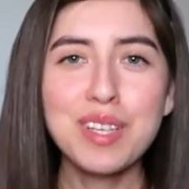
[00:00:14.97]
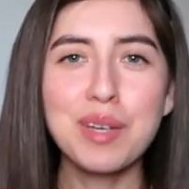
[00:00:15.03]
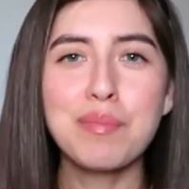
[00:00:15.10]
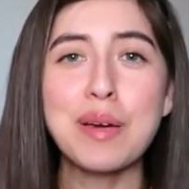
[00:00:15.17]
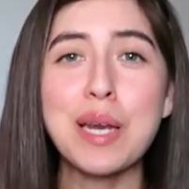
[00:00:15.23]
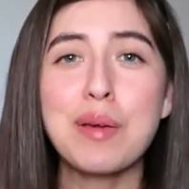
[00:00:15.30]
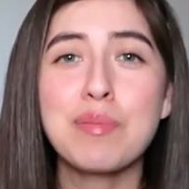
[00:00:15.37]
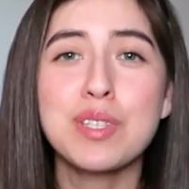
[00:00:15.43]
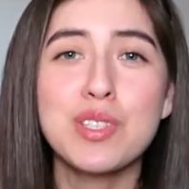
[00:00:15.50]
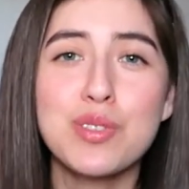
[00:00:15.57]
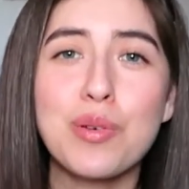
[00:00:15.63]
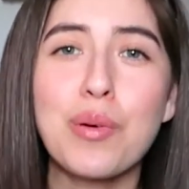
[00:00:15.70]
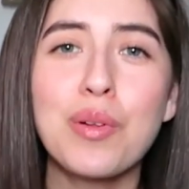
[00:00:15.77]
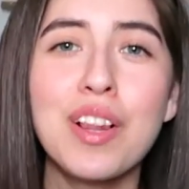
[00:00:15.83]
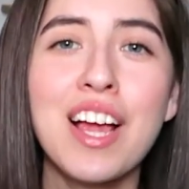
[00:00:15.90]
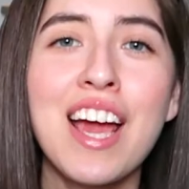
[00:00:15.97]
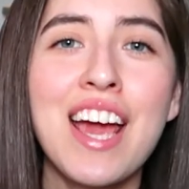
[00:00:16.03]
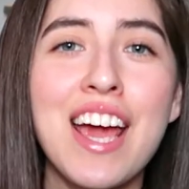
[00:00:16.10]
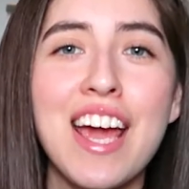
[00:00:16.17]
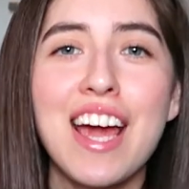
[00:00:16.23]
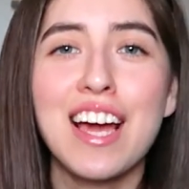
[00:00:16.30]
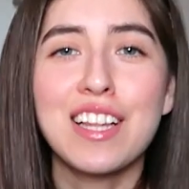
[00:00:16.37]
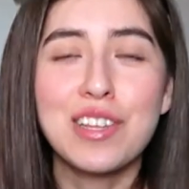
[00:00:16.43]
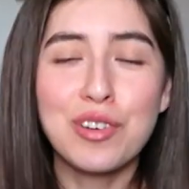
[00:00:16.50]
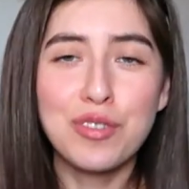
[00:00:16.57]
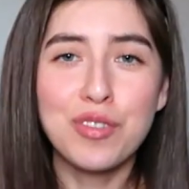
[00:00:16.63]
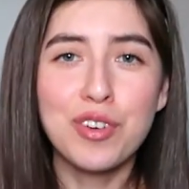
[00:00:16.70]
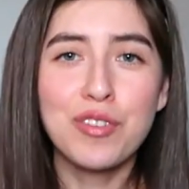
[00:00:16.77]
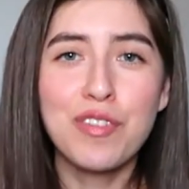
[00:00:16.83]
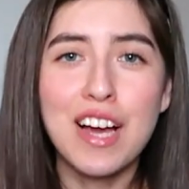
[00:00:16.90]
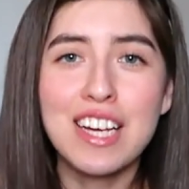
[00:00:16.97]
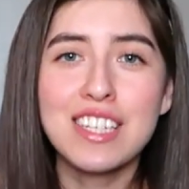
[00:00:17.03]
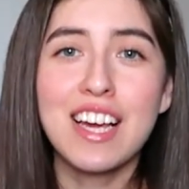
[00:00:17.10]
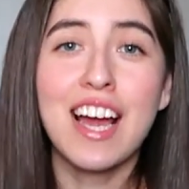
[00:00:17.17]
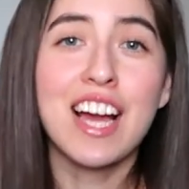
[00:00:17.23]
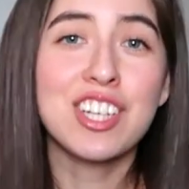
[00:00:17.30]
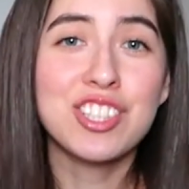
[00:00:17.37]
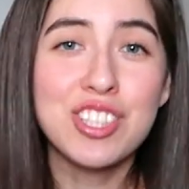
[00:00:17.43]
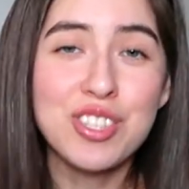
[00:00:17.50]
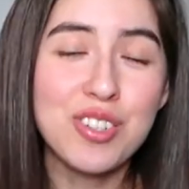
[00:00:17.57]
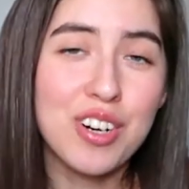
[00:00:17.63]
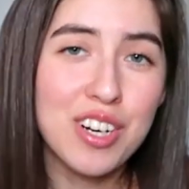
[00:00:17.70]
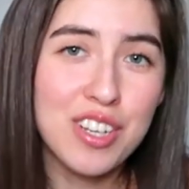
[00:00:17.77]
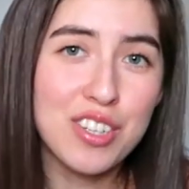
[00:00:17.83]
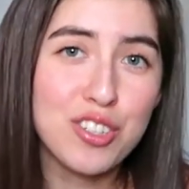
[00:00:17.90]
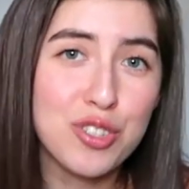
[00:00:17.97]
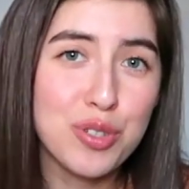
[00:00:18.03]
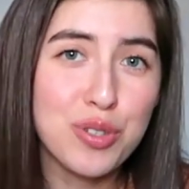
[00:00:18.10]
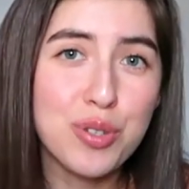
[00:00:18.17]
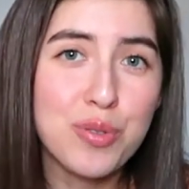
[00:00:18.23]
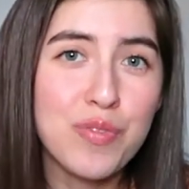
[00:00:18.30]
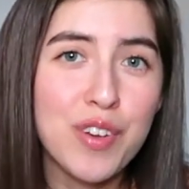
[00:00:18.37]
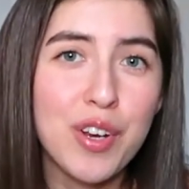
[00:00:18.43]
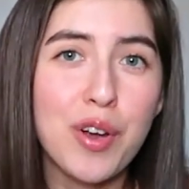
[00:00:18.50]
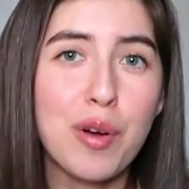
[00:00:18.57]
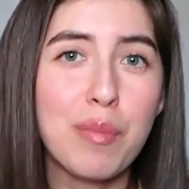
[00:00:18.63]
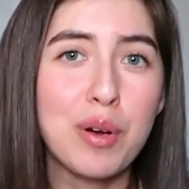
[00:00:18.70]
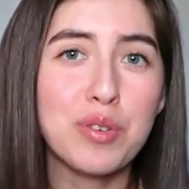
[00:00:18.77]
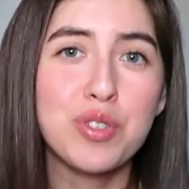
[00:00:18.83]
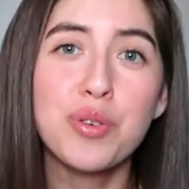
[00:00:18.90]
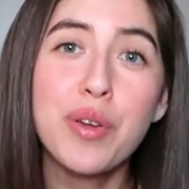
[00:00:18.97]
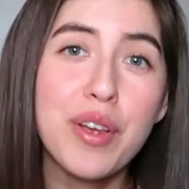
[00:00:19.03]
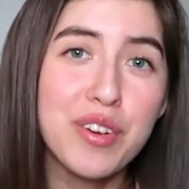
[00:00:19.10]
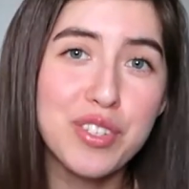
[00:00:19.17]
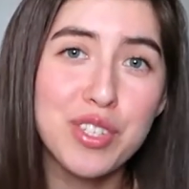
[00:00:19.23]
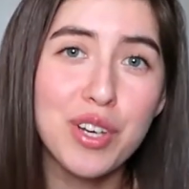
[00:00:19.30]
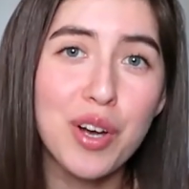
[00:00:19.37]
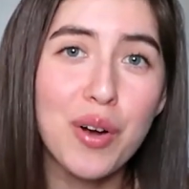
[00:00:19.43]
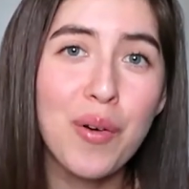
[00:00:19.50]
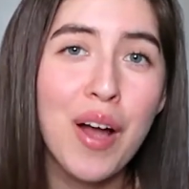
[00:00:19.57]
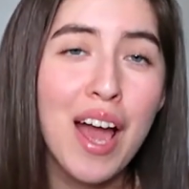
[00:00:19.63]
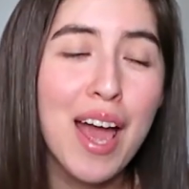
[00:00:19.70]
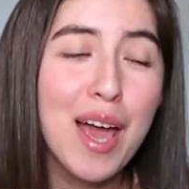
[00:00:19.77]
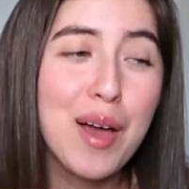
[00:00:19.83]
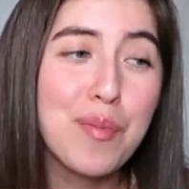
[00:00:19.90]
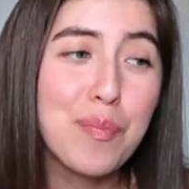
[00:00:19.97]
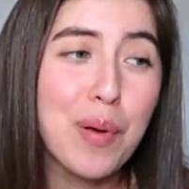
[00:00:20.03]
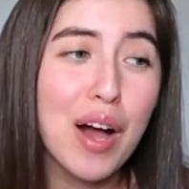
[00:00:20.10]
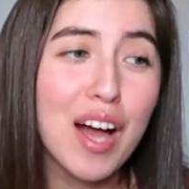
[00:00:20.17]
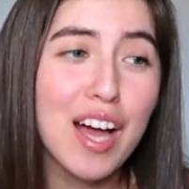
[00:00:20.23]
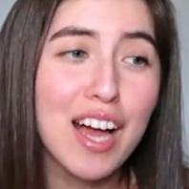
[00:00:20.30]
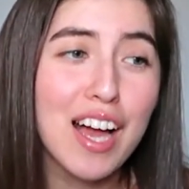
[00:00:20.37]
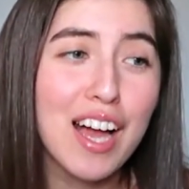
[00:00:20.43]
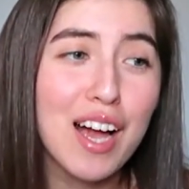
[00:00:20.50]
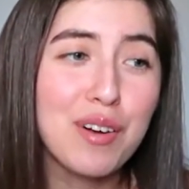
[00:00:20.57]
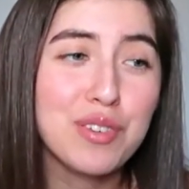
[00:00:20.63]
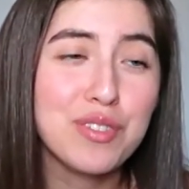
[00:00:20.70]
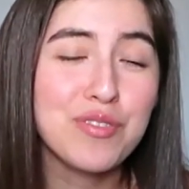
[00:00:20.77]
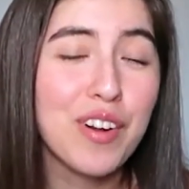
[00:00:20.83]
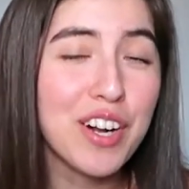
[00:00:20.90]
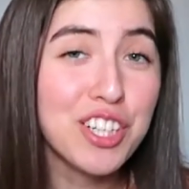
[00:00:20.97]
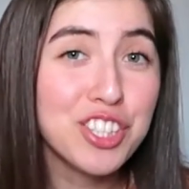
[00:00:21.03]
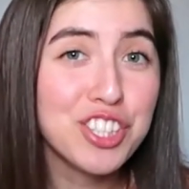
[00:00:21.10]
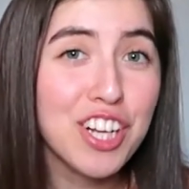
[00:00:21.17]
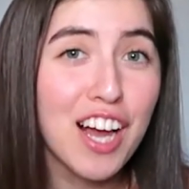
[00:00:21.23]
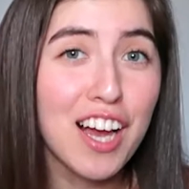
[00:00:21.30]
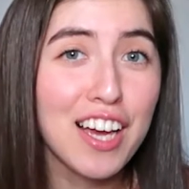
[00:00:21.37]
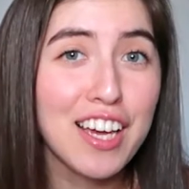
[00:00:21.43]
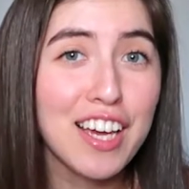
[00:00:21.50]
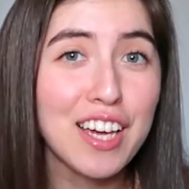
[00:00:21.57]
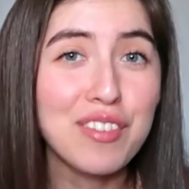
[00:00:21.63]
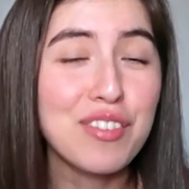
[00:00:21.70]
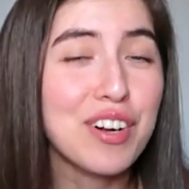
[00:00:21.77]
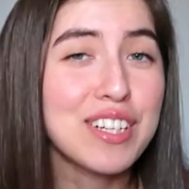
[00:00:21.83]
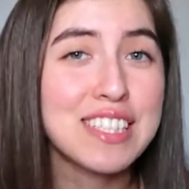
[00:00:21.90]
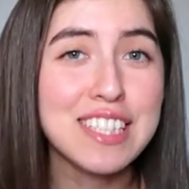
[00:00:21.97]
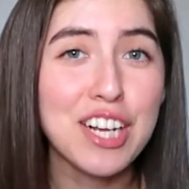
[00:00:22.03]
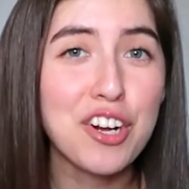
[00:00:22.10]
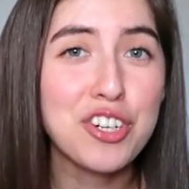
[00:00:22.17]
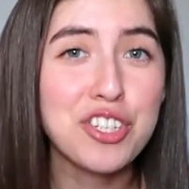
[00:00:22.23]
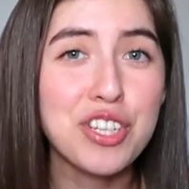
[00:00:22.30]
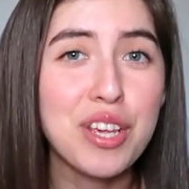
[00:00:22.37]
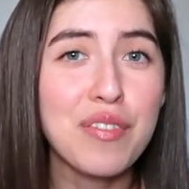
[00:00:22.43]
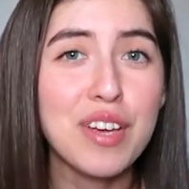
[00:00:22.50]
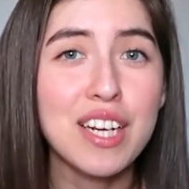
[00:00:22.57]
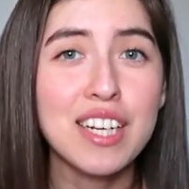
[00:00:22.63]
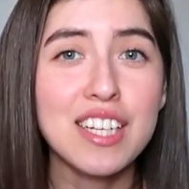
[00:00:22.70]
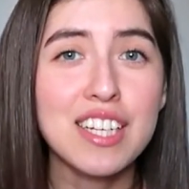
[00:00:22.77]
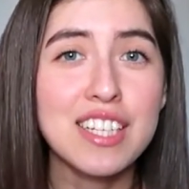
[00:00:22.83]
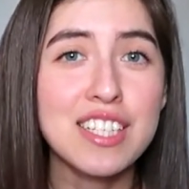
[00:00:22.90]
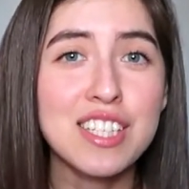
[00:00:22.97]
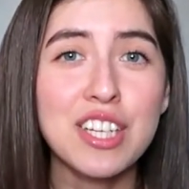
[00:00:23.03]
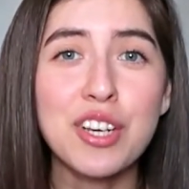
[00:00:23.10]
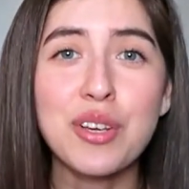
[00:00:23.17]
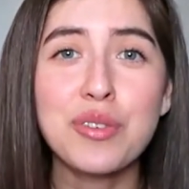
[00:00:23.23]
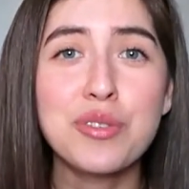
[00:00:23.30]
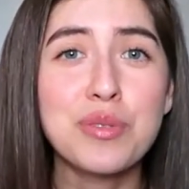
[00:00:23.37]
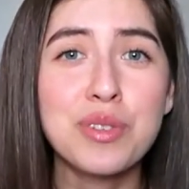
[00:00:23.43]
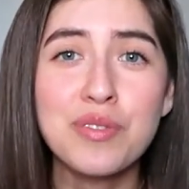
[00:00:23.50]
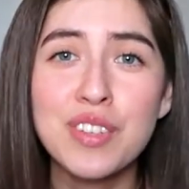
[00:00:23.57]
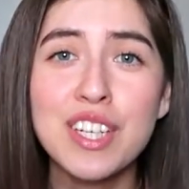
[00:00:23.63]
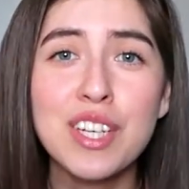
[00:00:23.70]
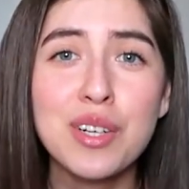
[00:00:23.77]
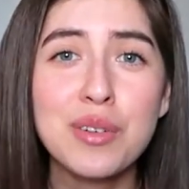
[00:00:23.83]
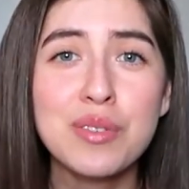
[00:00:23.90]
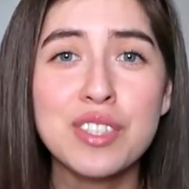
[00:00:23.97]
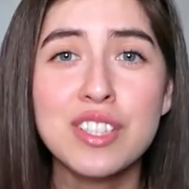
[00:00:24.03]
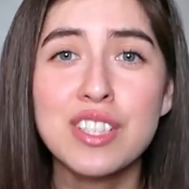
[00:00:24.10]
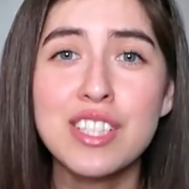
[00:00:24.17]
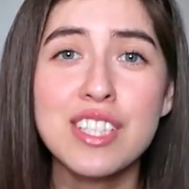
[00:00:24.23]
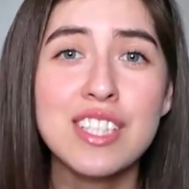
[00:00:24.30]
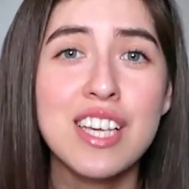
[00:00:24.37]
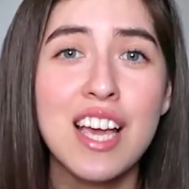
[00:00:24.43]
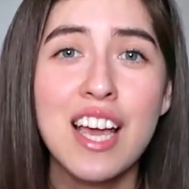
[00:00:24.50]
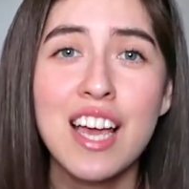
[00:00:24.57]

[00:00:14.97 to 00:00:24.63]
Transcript: My name is Soul, and a little fun fact, I actually started this YouTube video about 2 years ago, but I was very shy and very scared to even continue doing videos and just